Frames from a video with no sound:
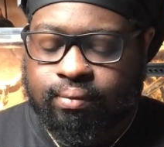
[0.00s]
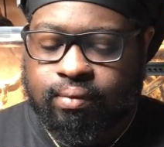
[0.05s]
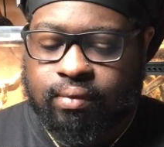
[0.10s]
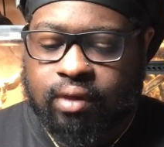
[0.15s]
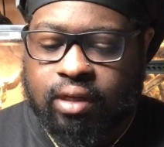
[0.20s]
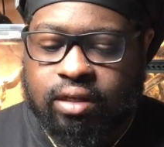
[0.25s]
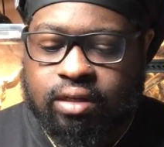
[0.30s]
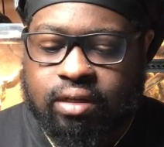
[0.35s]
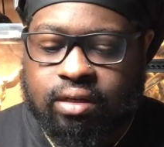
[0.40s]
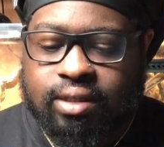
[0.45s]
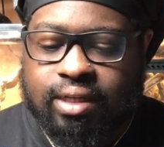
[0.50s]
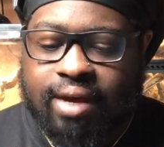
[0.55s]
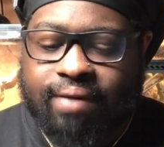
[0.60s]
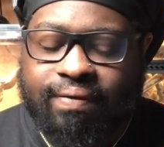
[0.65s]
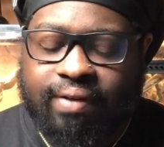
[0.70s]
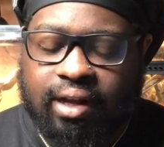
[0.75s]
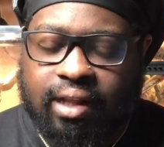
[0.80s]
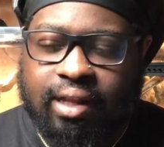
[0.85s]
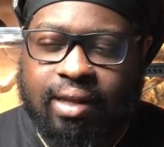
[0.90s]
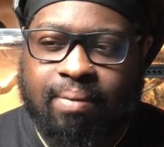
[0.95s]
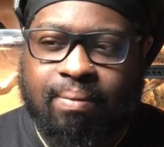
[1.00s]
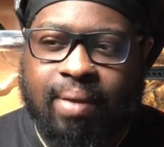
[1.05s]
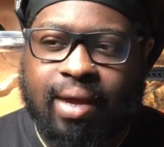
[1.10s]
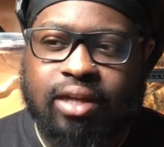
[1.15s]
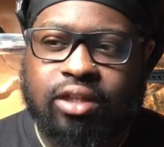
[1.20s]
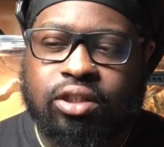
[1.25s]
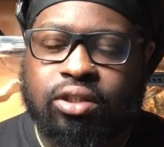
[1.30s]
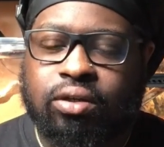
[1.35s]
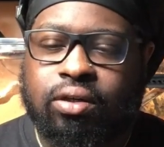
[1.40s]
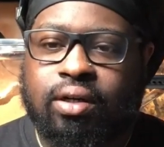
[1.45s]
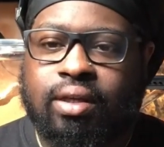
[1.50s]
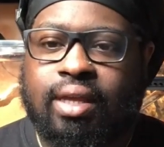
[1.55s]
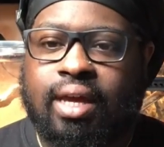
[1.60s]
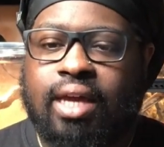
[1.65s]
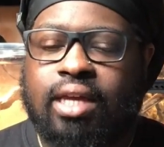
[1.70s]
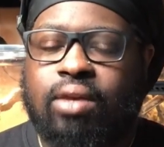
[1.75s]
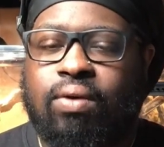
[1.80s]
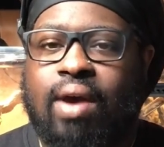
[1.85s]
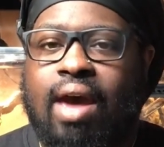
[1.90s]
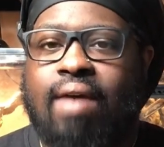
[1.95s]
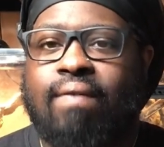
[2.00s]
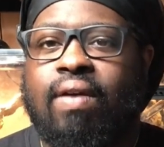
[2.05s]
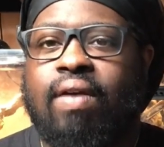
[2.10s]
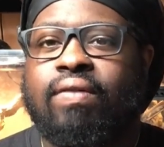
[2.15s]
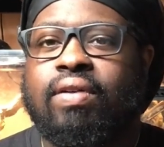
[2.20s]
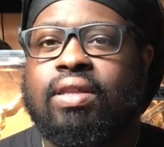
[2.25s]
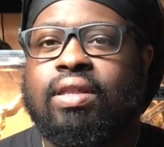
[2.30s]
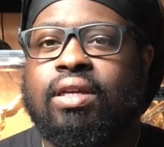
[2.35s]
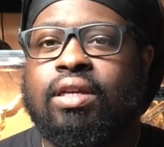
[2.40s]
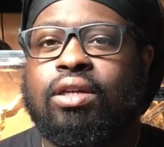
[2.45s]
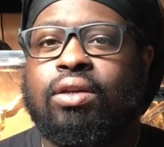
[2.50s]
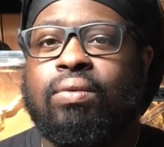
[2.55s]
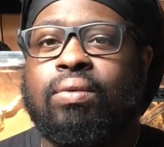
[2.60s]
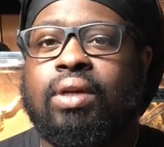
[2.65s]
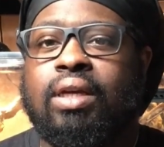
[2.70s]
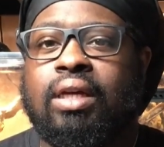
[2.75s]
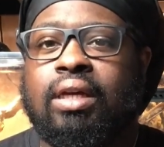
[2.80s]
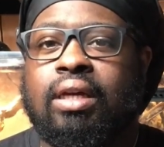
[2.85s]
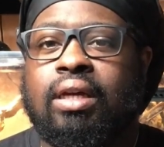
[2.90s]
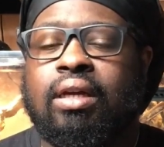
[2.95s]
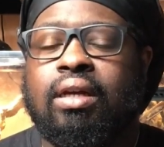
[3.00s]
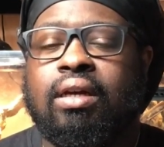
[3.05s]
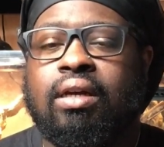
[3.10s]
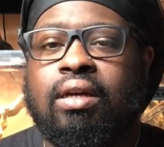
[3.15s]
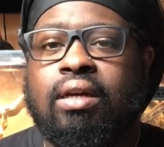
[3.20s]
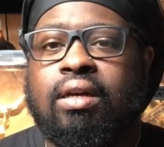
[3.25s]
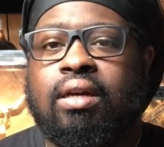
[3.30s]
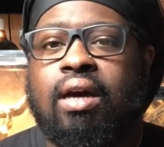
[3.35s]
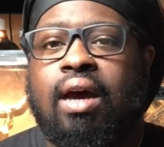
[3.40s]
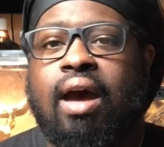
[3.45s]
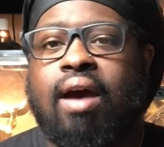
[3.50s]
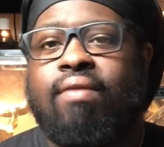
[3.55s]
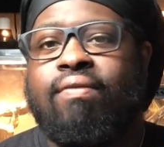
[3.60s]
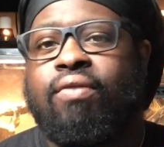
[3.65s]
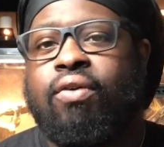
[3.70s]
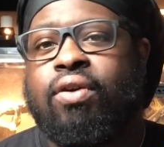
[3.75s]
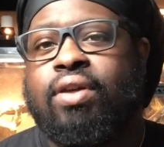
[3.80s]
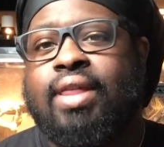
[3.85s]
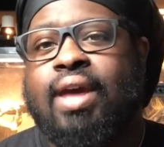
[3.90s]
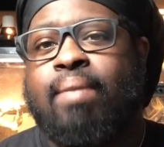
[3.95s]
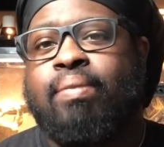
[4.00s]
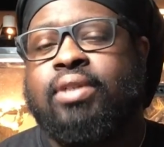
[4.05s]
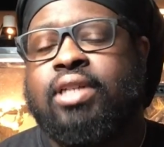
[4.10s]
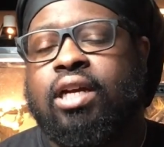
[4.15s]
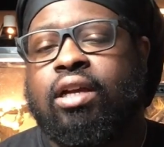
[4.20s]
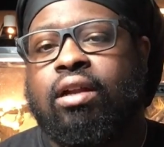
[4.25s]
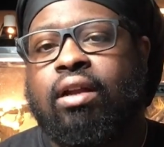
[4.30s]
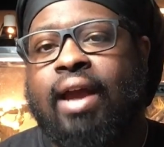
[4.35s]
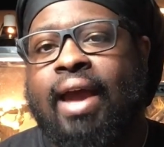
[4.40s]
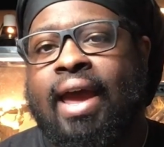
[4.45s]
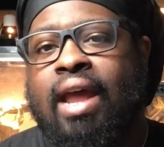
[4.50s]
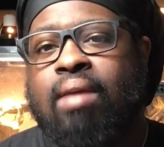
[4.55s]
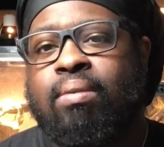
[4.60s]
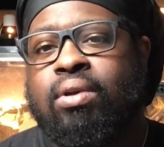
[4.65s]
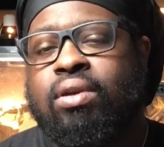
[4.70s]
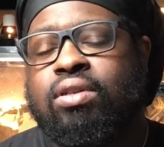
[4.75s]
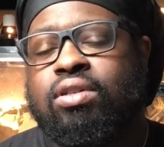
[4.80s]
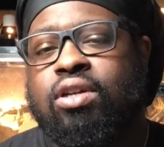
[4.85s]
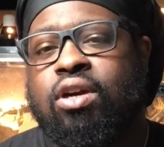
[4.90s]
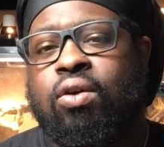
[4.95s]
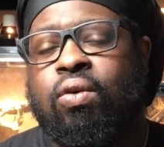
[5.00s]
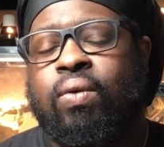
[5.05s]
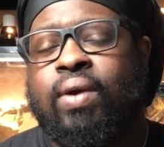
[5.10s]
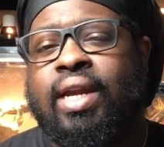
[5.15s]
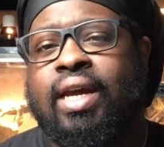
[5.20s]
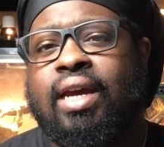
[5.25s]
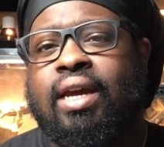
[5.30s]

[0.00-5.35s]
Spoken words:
So definitely make sure that you have everything you need for that particular animal. So when it